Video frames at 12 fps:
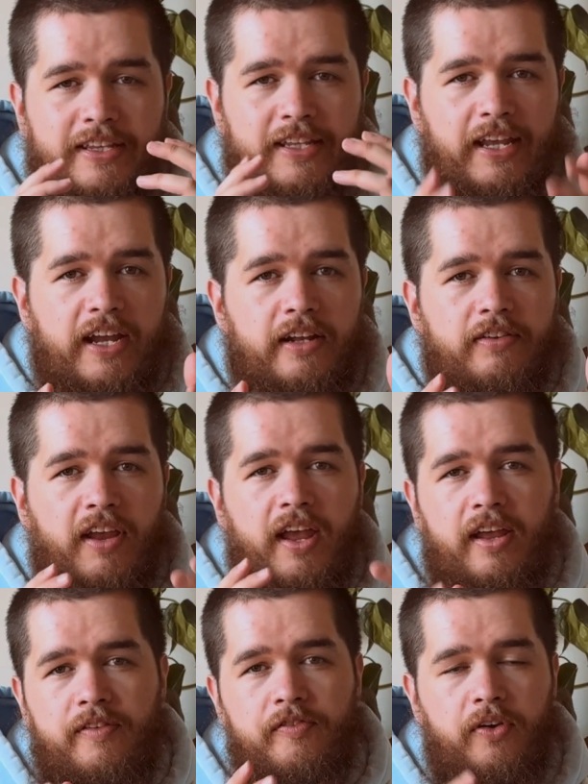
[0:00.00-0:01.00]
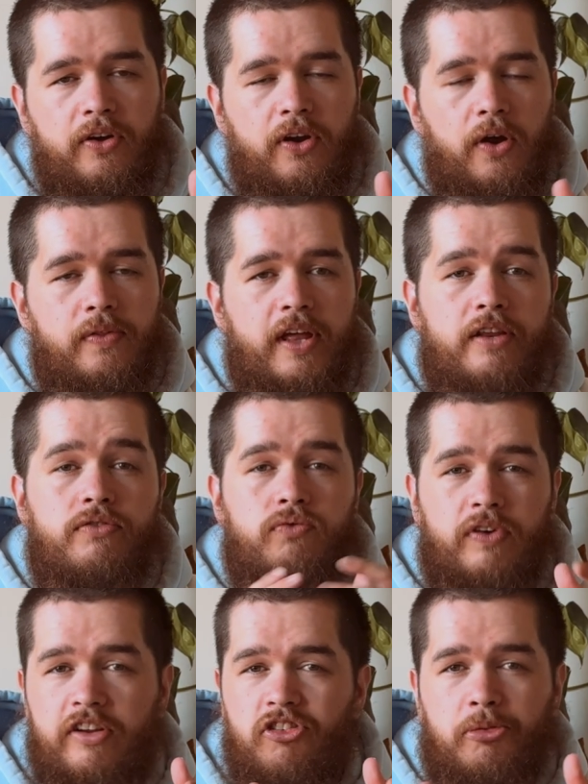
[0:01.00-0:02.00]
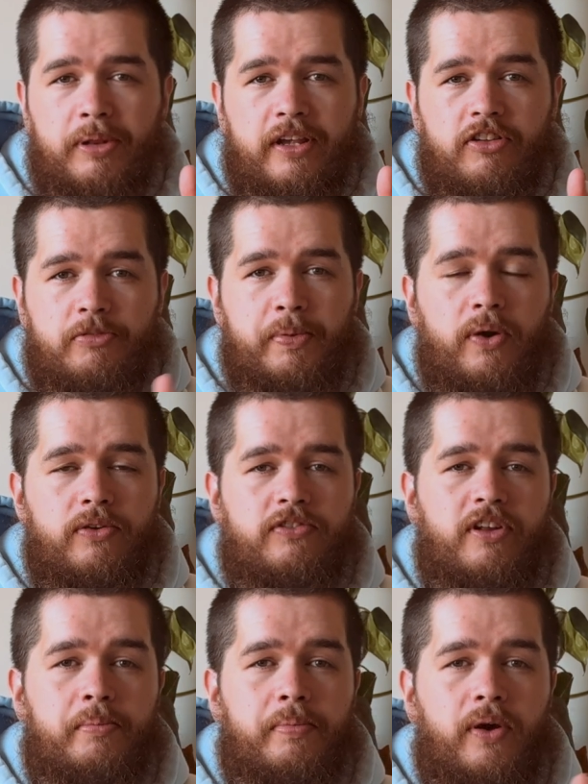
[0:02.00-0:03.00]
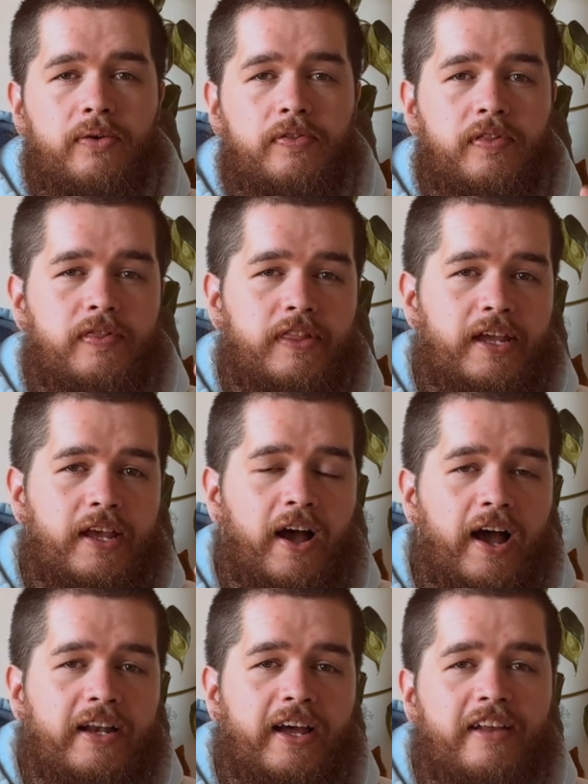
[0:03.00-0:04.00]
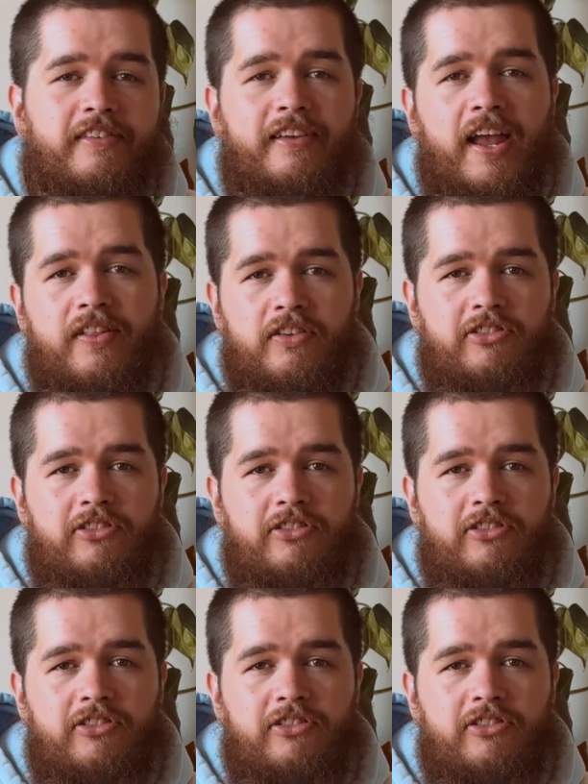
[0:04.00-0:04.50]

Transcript: get a photo that is reasonably exposed in both the highlights and the